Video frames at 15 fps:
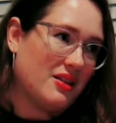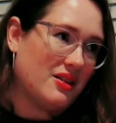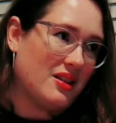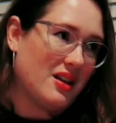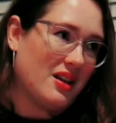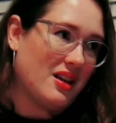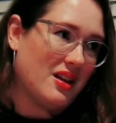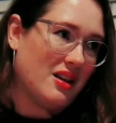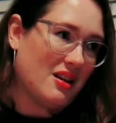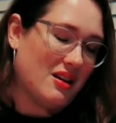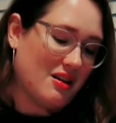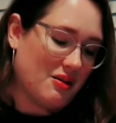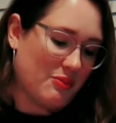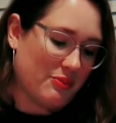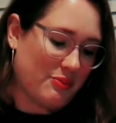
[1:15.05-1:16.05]
the
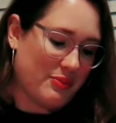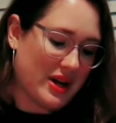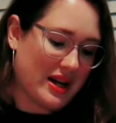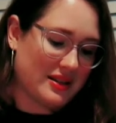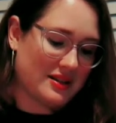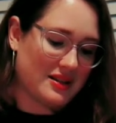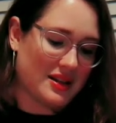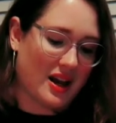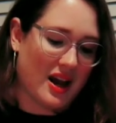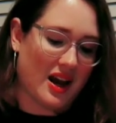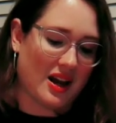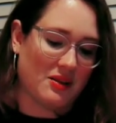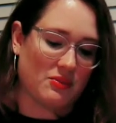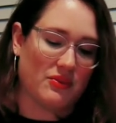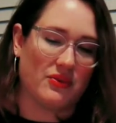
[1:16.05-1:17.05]
best
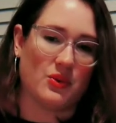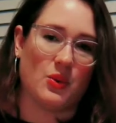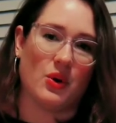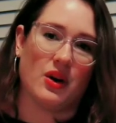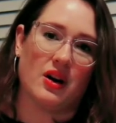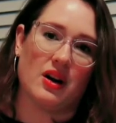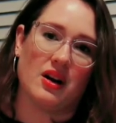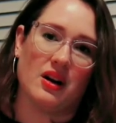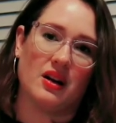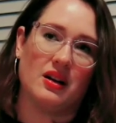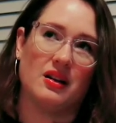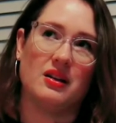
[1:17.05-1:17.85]
time for